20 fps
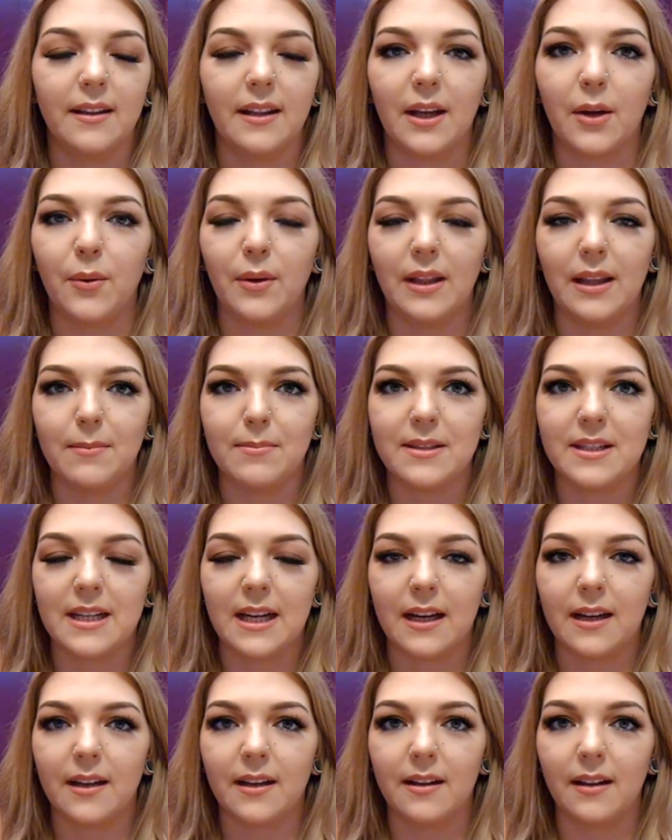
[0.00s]
liquid
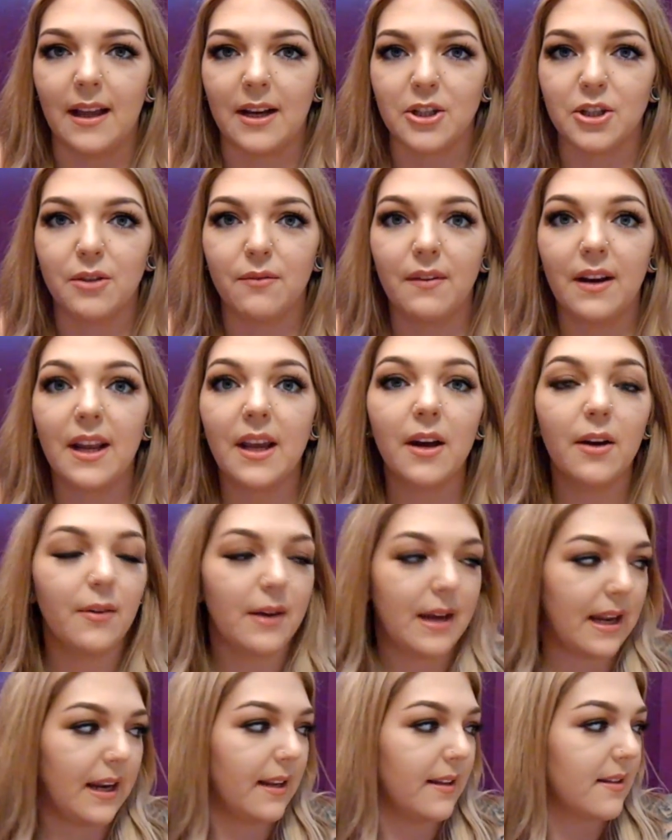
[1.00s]
lipstick collection video,
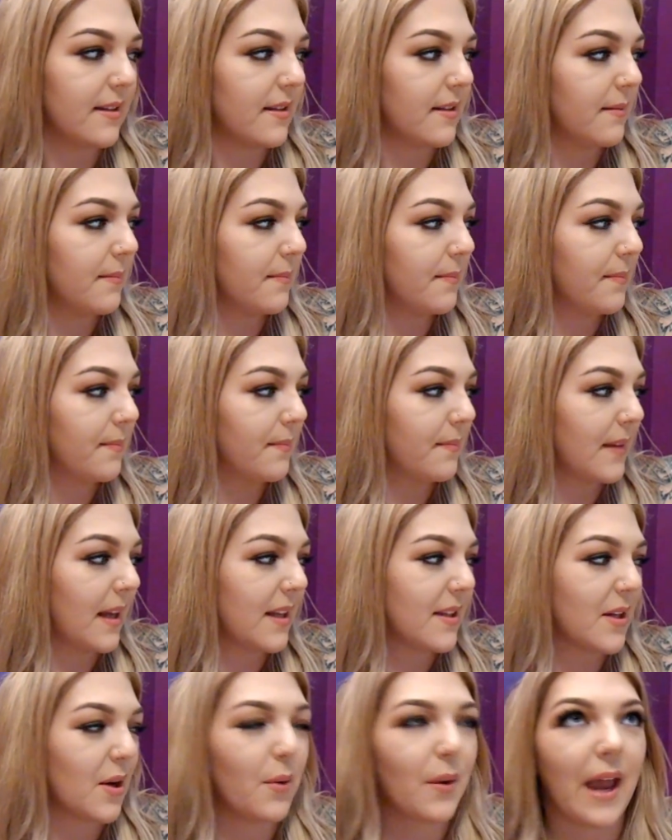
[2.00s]
and it's
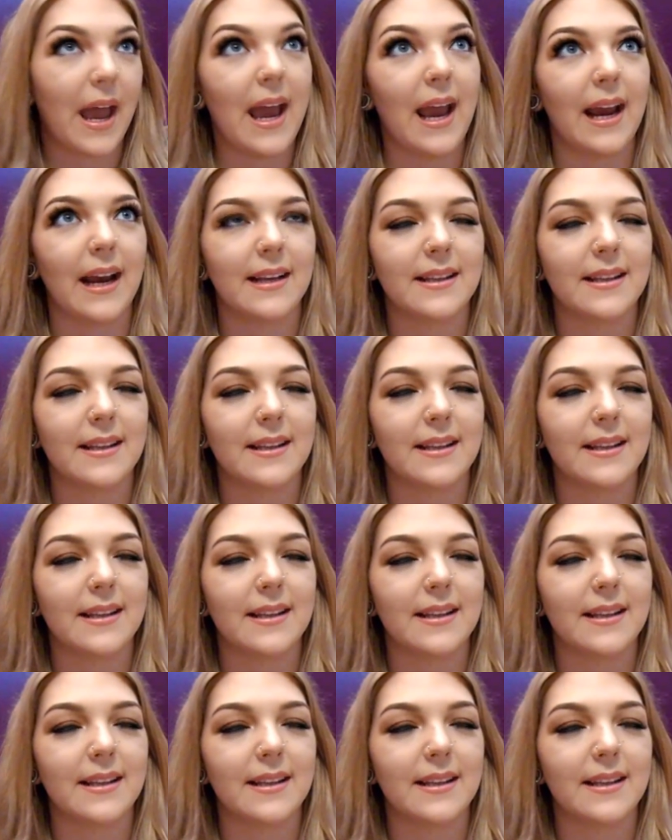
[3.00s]
okay.